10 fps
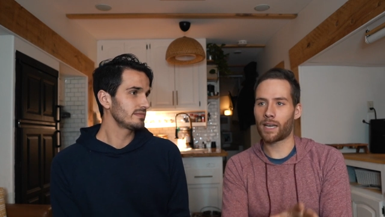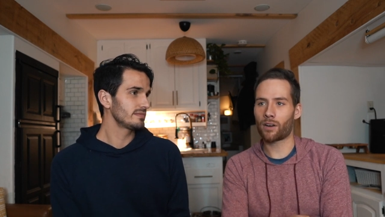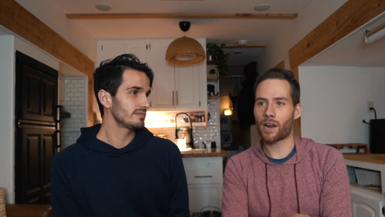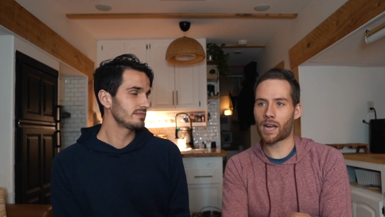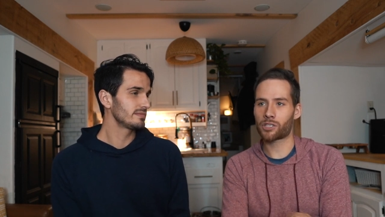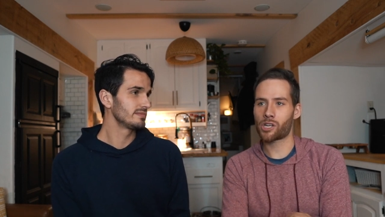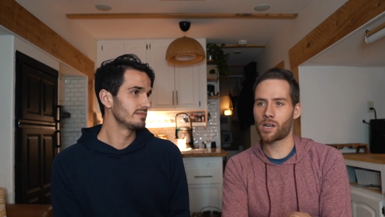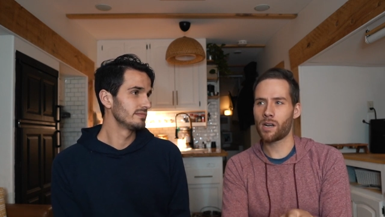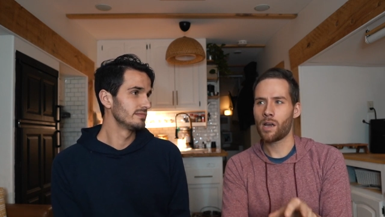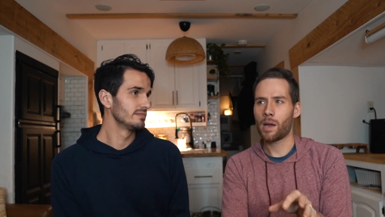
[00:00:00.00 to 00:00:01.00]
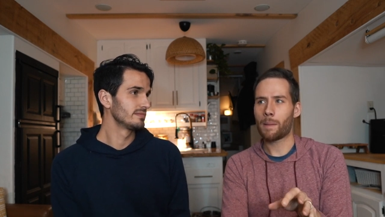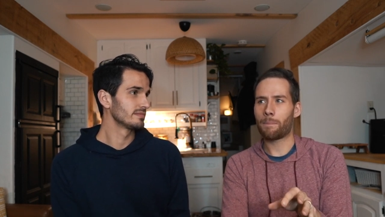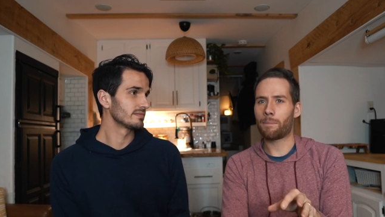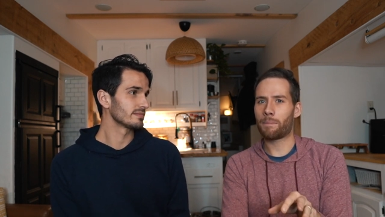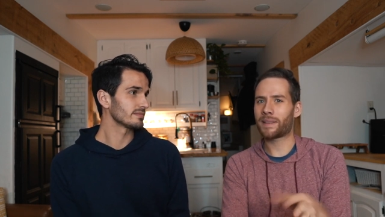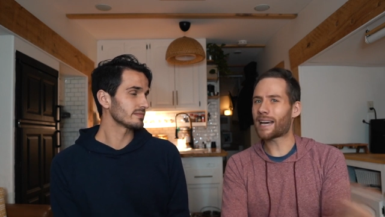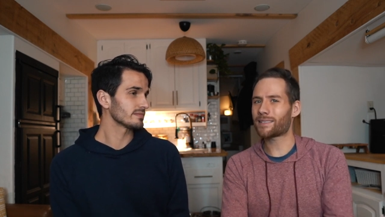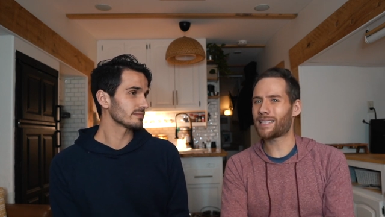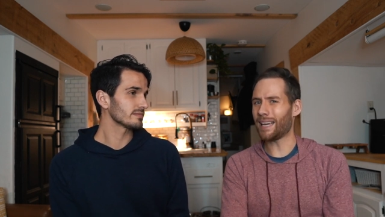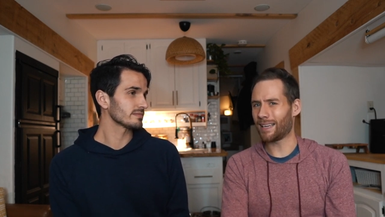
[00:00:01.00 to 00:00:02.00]
Speaker 1: interaction, but
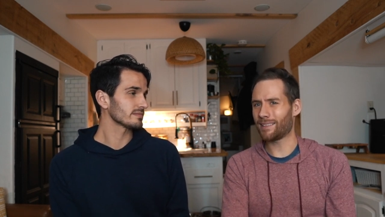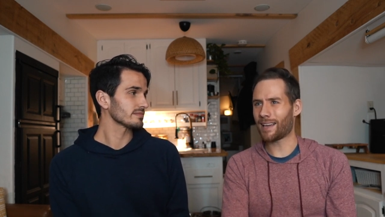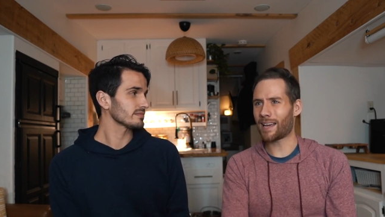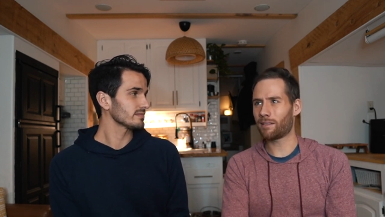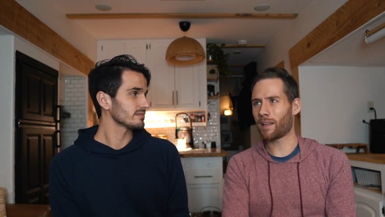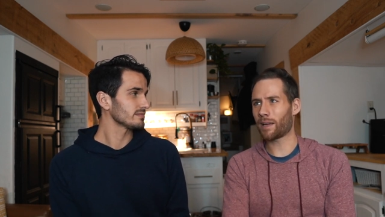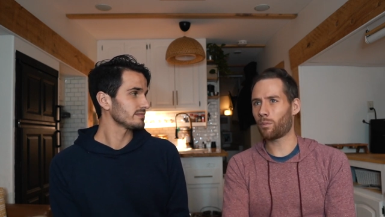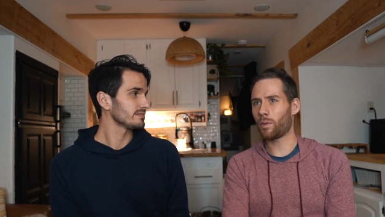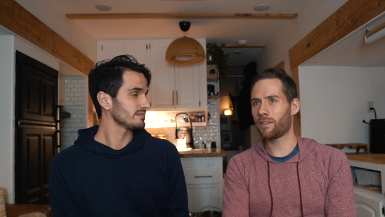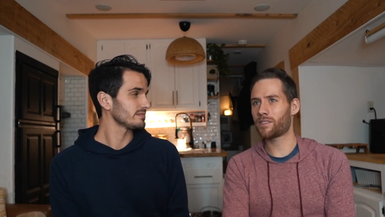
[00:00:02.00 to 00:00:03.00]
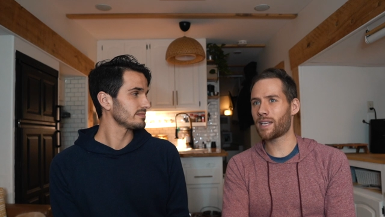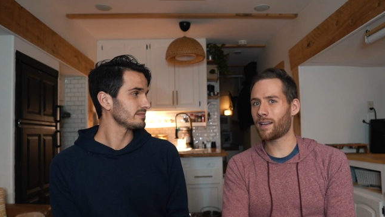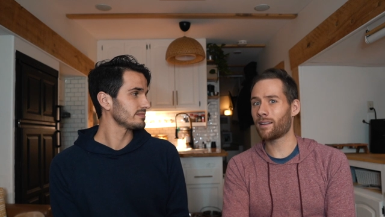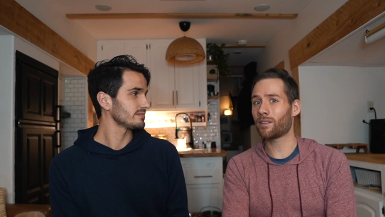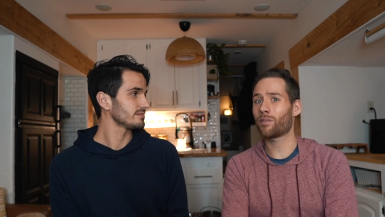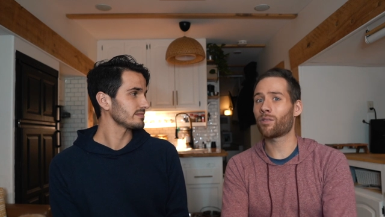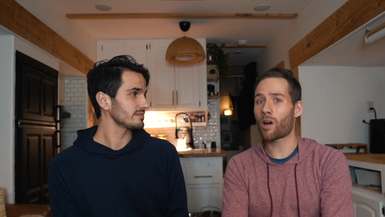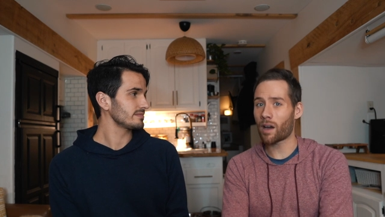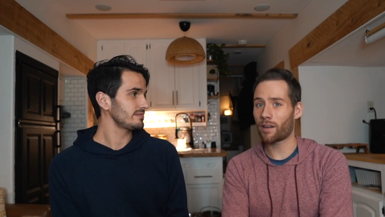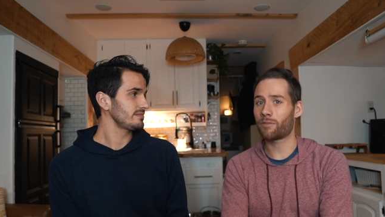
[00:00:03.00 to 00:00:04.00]
that's it. And like, we've stayed in a
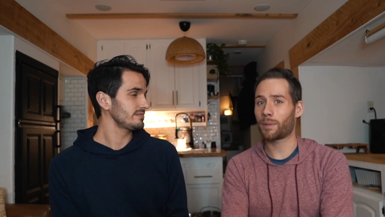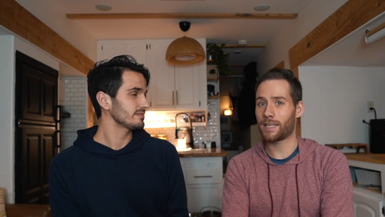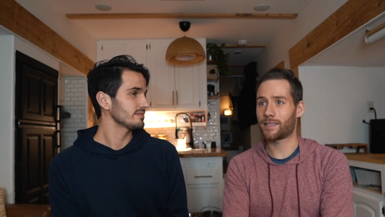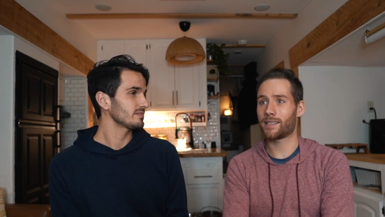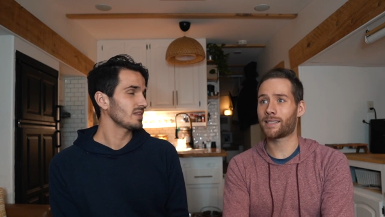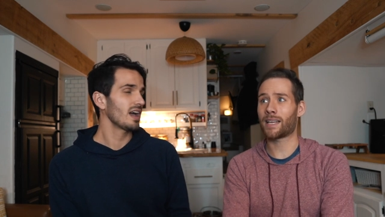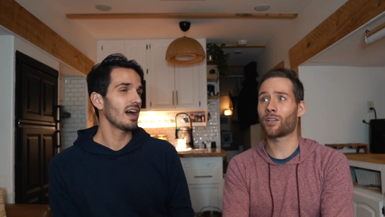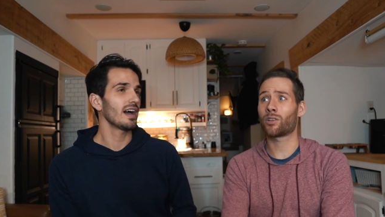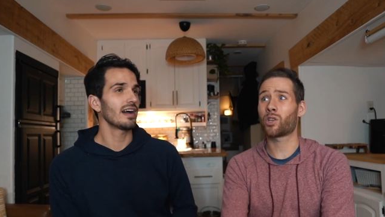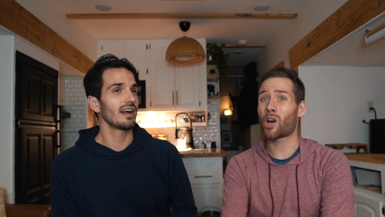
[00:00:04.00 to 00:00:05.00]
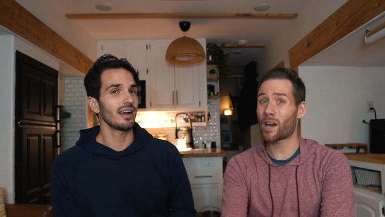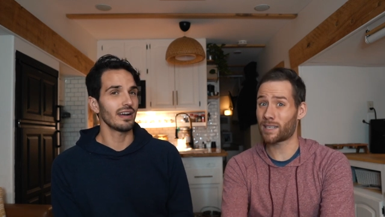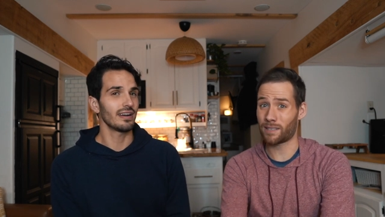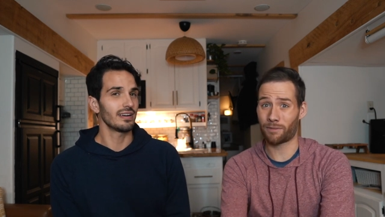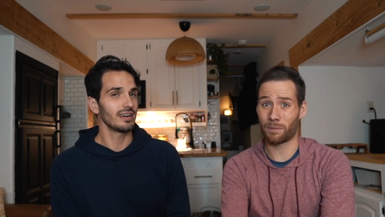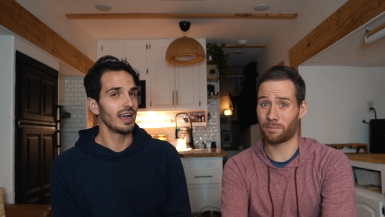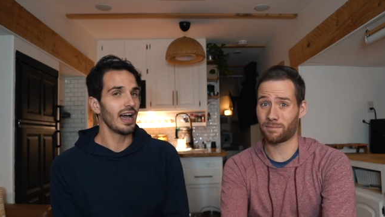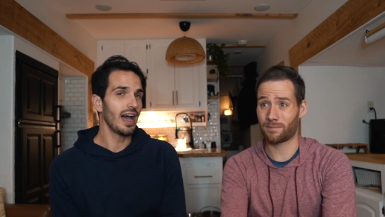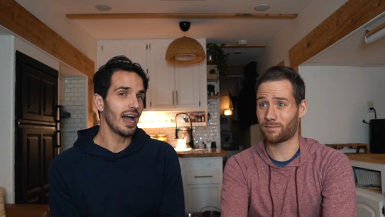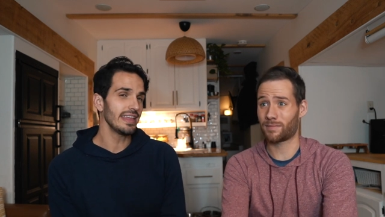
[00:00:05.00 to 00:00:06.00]
lot of places in a lot of different
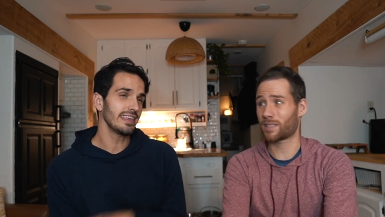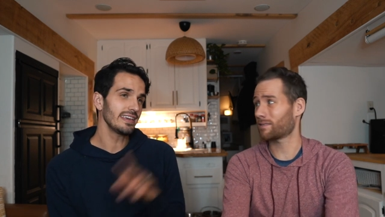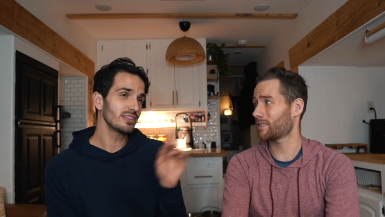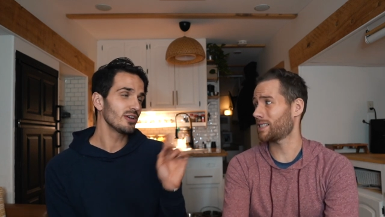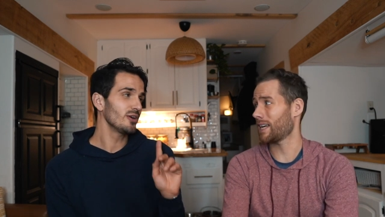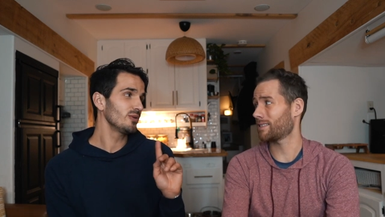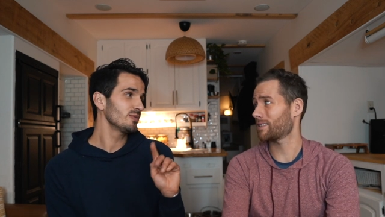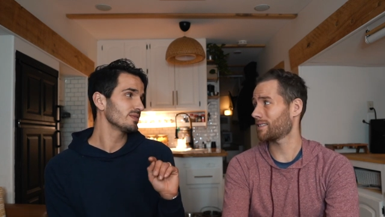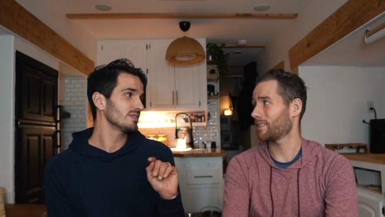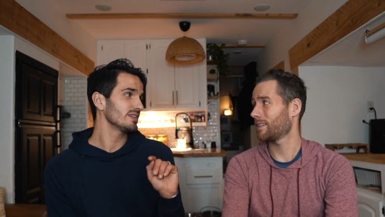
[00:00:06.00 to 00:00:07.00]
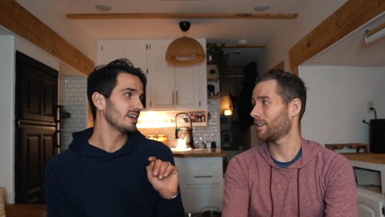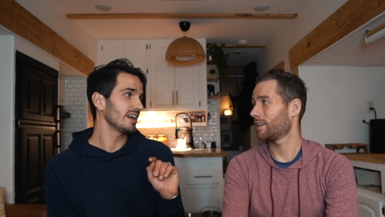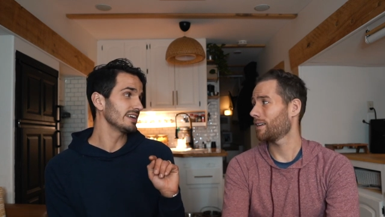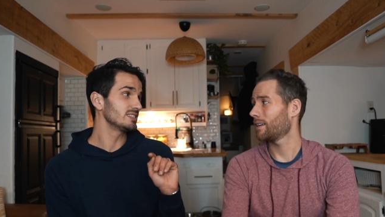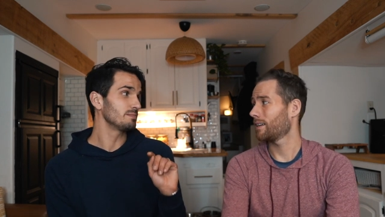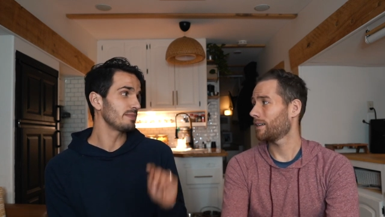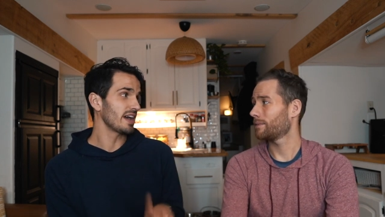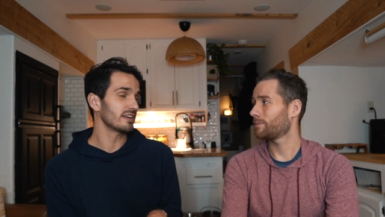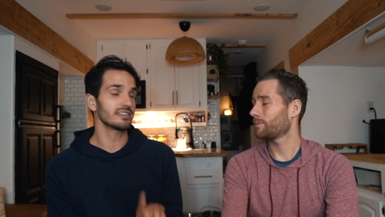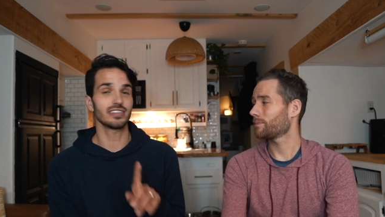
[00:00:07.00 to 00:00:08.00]
Speaker 2: states. It's
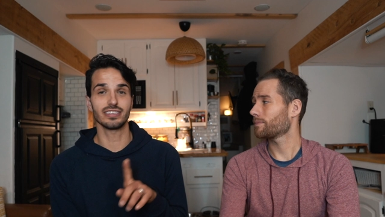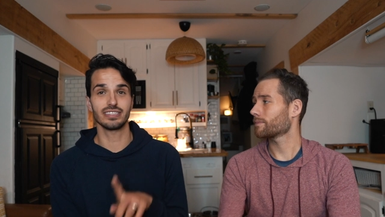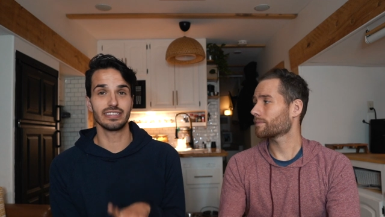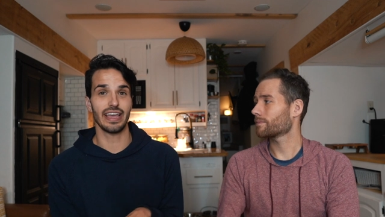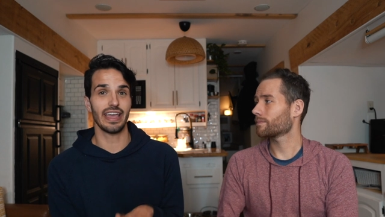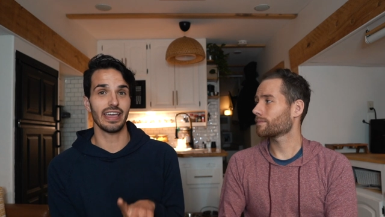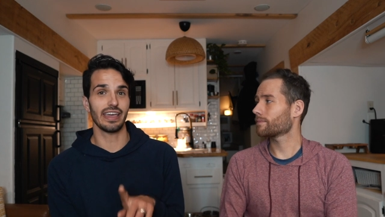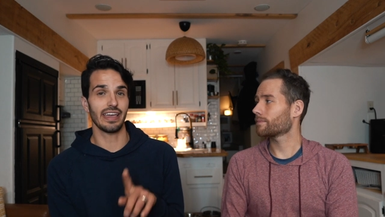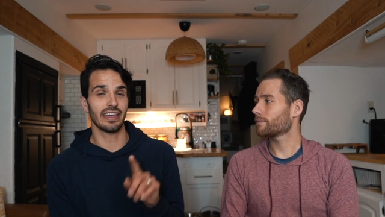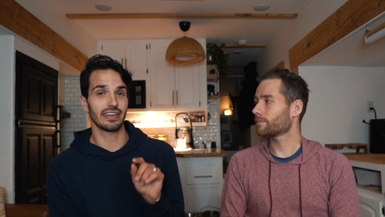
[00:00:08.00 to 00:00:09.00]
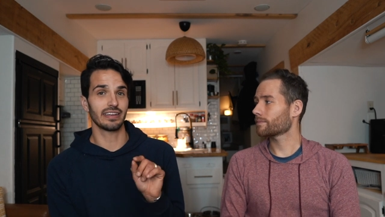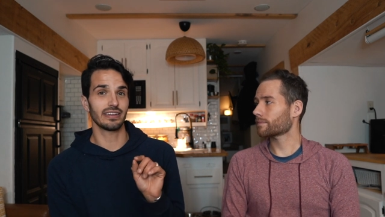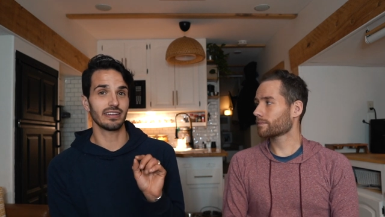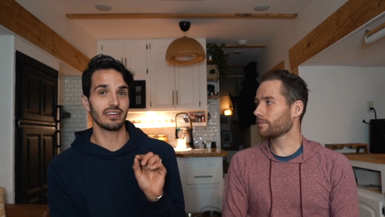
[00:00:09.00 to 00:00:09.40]
better to stay in